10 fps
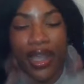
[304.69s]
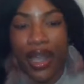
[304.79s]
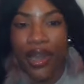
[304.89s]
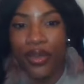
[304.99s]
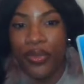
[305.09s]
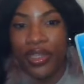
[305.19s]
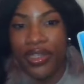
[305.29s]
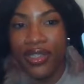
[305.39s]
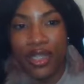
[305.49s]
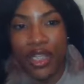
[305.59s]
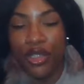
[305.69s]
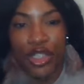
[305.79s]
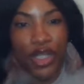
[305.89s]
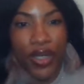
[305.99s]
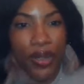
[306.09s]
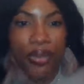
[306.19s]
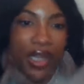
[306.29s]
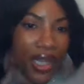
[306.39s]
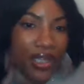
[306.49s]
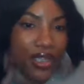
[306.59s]
I don't really see you sharing
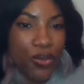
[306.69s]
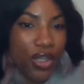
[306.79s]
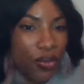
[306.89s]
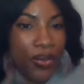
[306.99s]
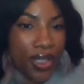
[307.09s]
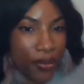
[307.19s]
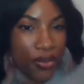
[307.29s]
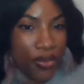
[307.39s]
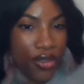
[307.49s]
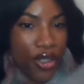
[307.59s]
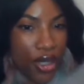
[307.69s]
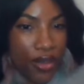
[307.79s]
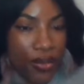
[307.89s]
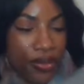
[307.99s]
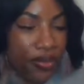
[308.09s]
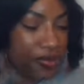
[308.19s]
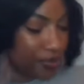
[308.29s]
plans with people, you know?